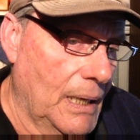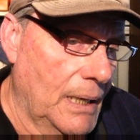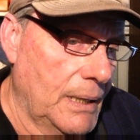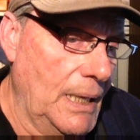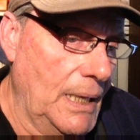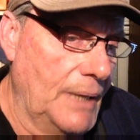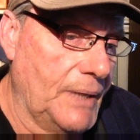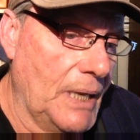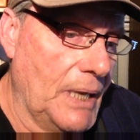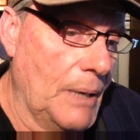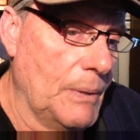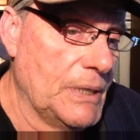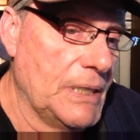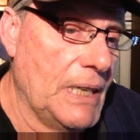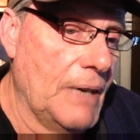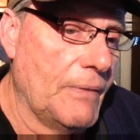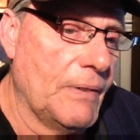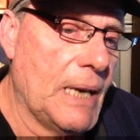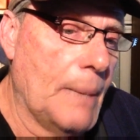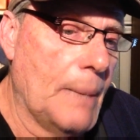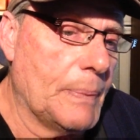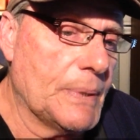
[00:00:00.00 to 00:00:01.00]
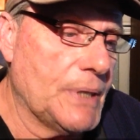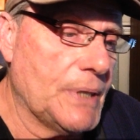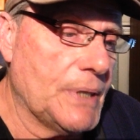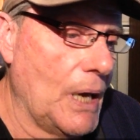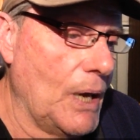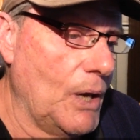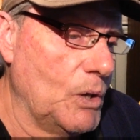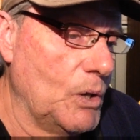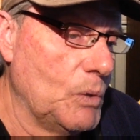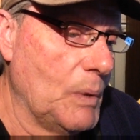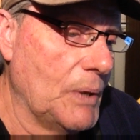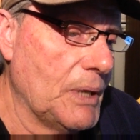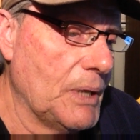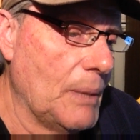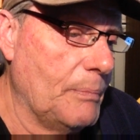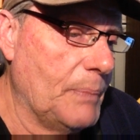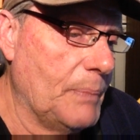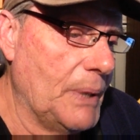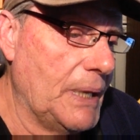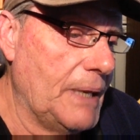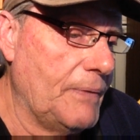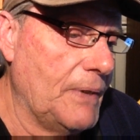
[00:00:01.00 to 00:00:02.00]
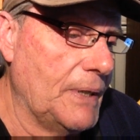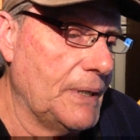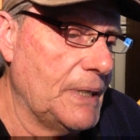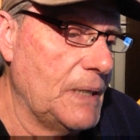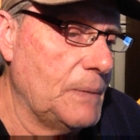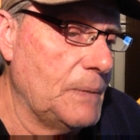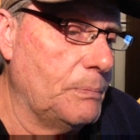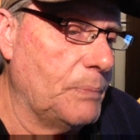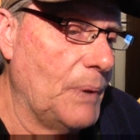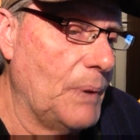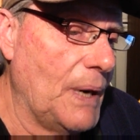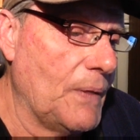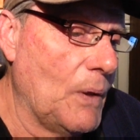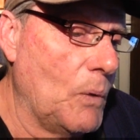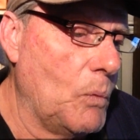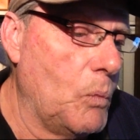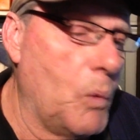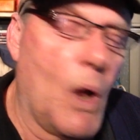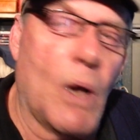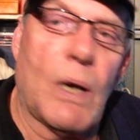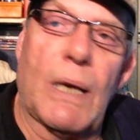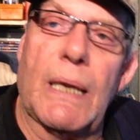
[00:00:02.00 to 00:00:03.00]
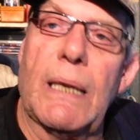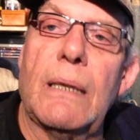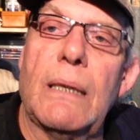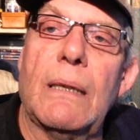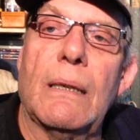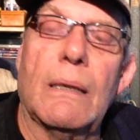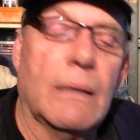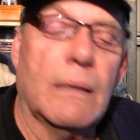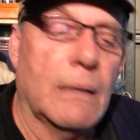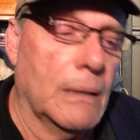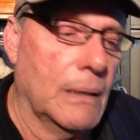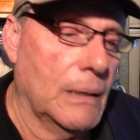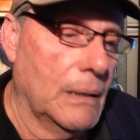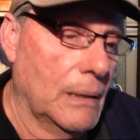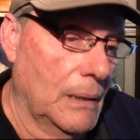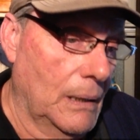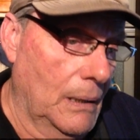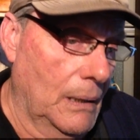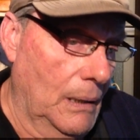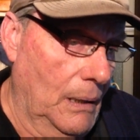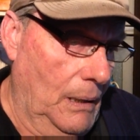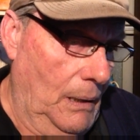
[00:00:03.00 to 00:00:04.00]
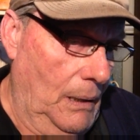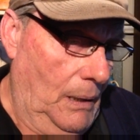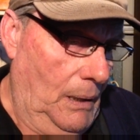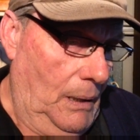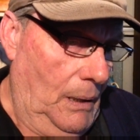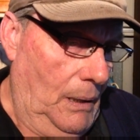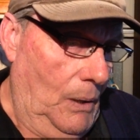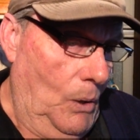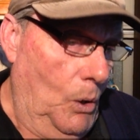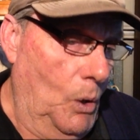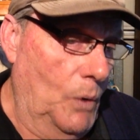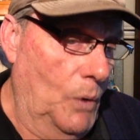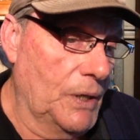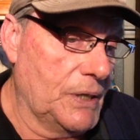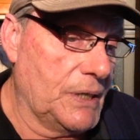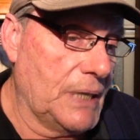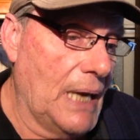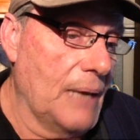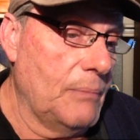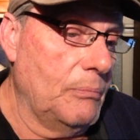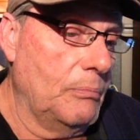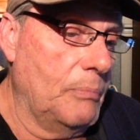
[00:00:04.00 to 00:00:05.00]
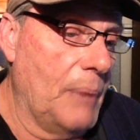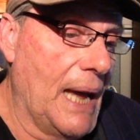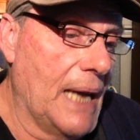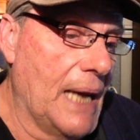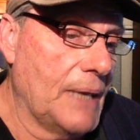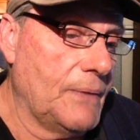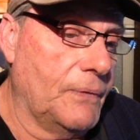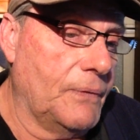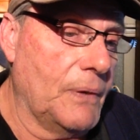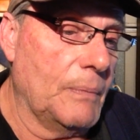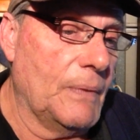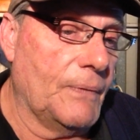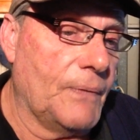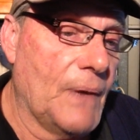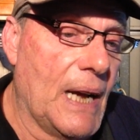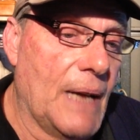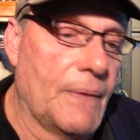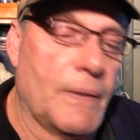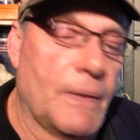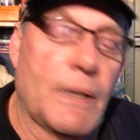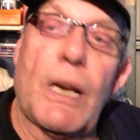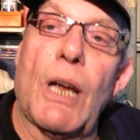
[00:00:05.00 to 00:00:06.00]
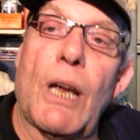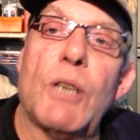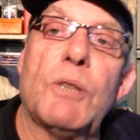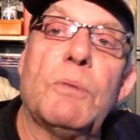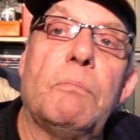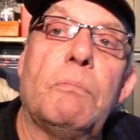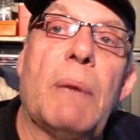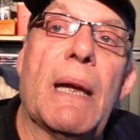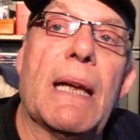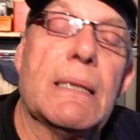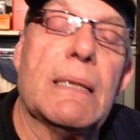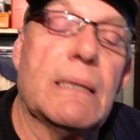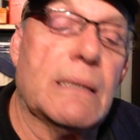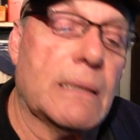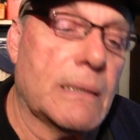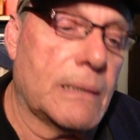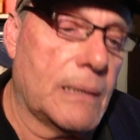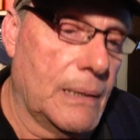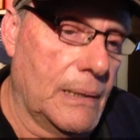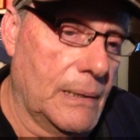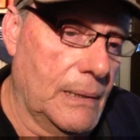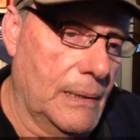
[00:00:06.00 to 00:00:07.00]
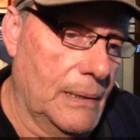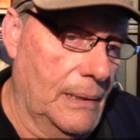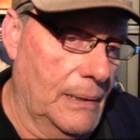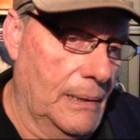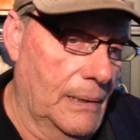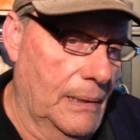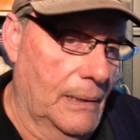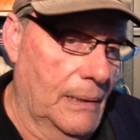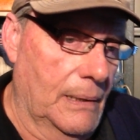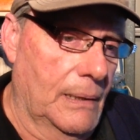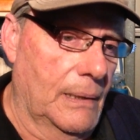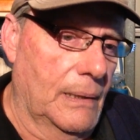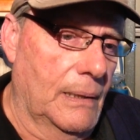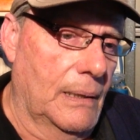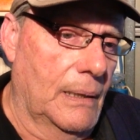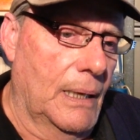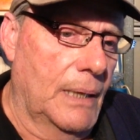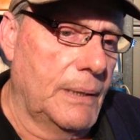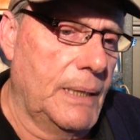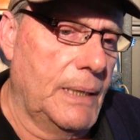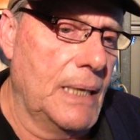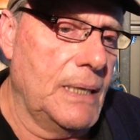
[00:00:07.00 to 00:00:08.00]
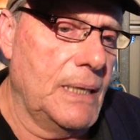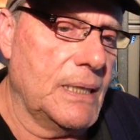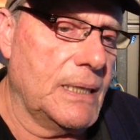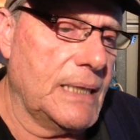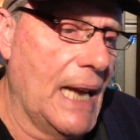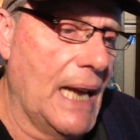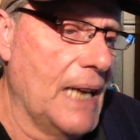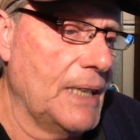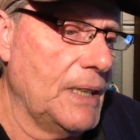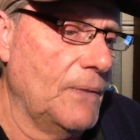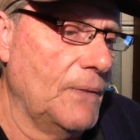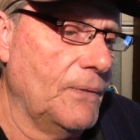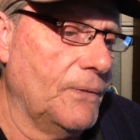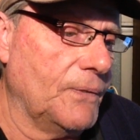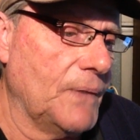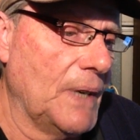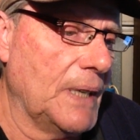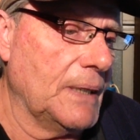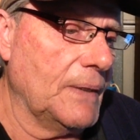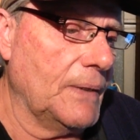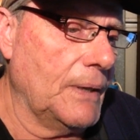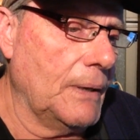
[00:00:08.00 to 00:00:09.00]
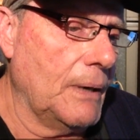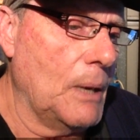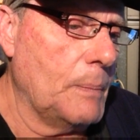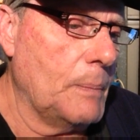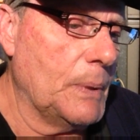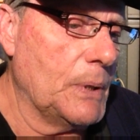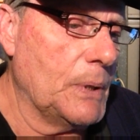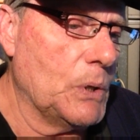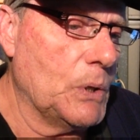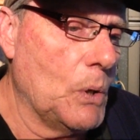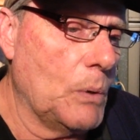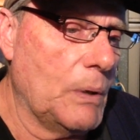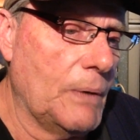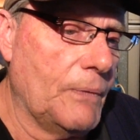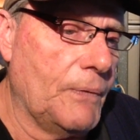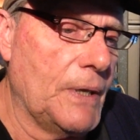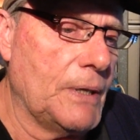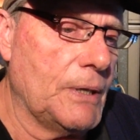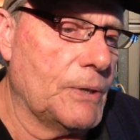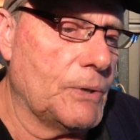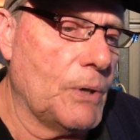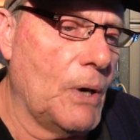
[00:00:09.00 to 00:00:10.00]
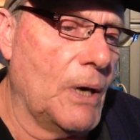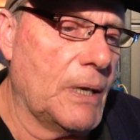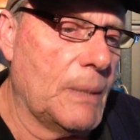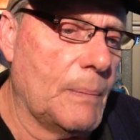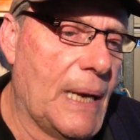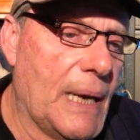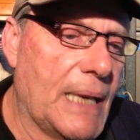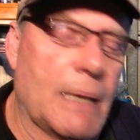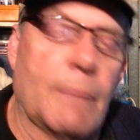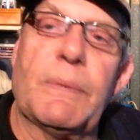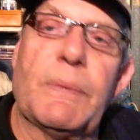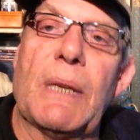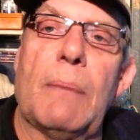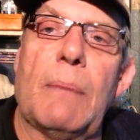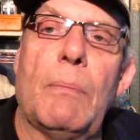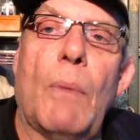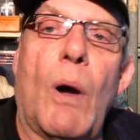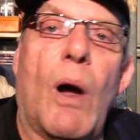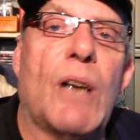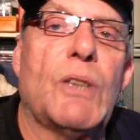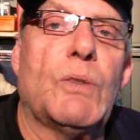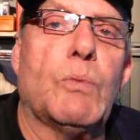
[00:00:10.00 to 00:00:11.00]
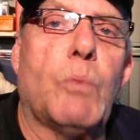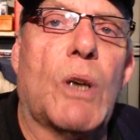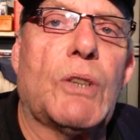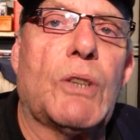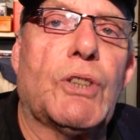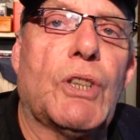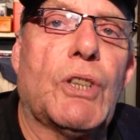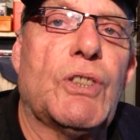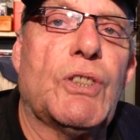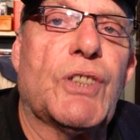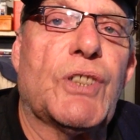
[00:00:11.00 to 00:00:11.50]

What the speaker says: Yet there was never an episode when the Beaver and his brother Wally, or the son Bud from Father Knows Best, didn't stand in front of their open door refrigerator trying to make up their minds what to